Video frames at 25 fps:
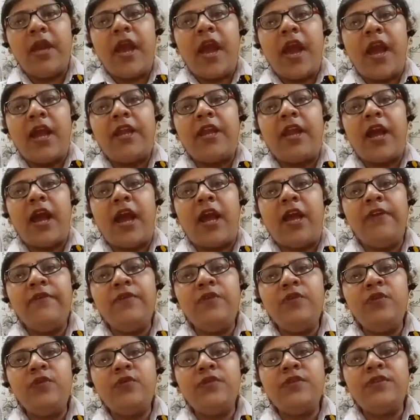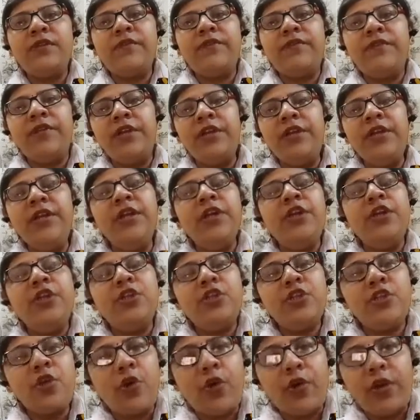and I have used the word
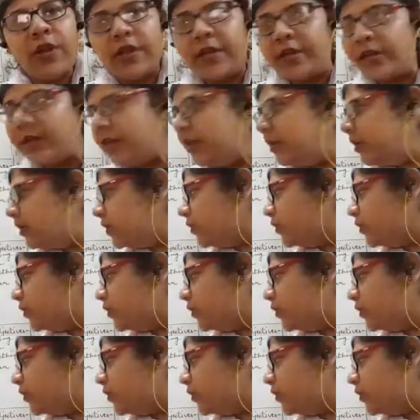taller.